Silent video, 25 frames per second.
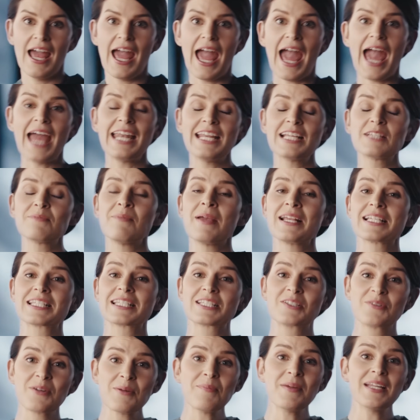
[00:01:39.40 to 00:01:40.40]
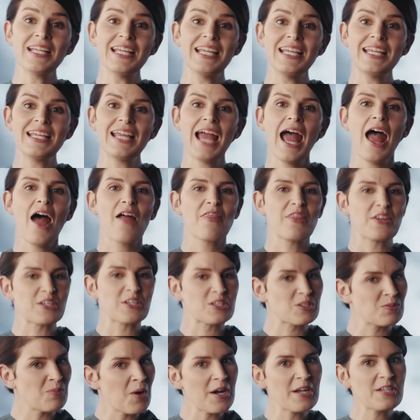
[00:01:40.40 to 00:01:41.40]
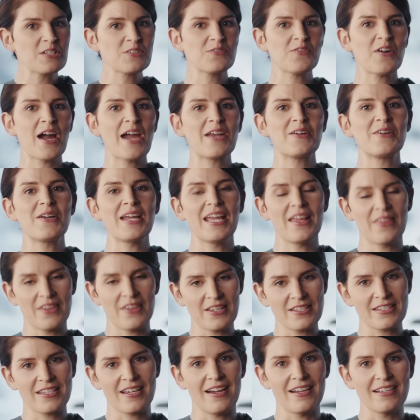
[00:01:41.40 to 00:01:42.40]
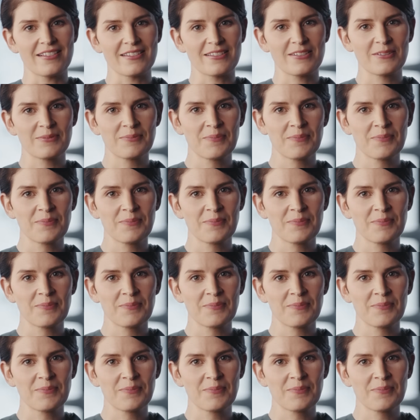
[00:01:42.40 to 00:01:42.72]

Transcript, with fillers: and it makes Gripen E the smartest fighter in the skies.